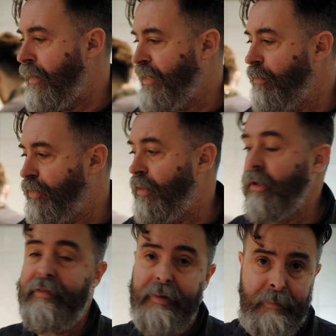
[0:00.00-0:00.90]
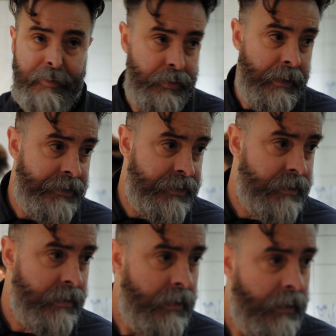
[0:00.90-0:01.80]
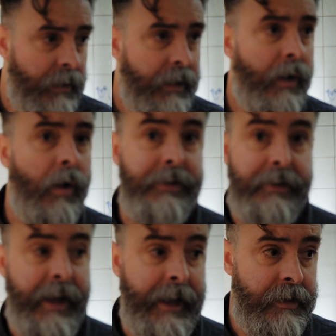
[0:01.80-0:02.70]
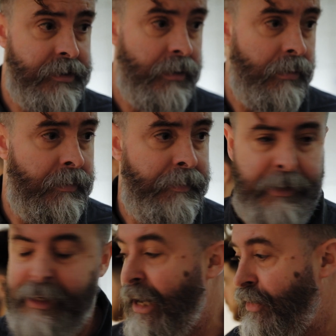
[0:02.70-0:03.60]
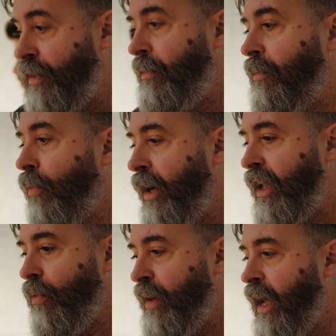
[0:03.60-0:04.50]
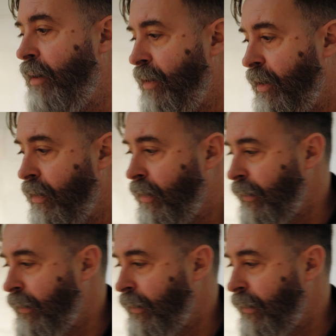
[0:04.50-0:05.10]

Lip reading: is able to deliver them to us on the day. So he catches them in the morning and we get them here